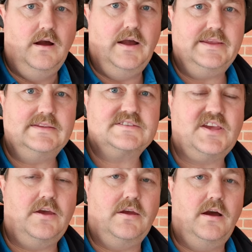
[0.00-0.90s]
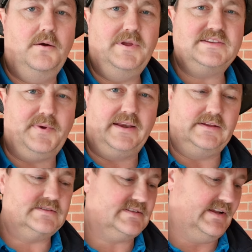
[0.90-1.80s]
Hi, so I went to
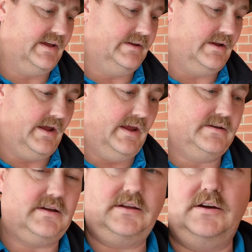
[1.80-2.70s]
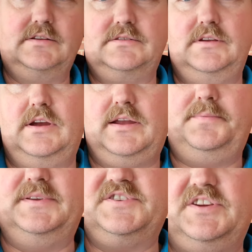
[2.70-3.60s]
Bunnings today and I got a
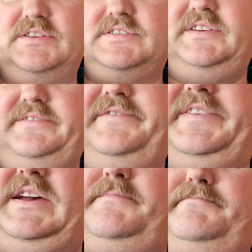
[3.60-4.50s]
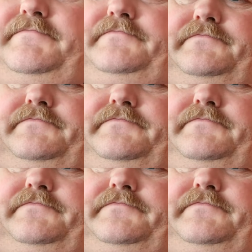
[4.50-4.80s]
couple of sheets of, um,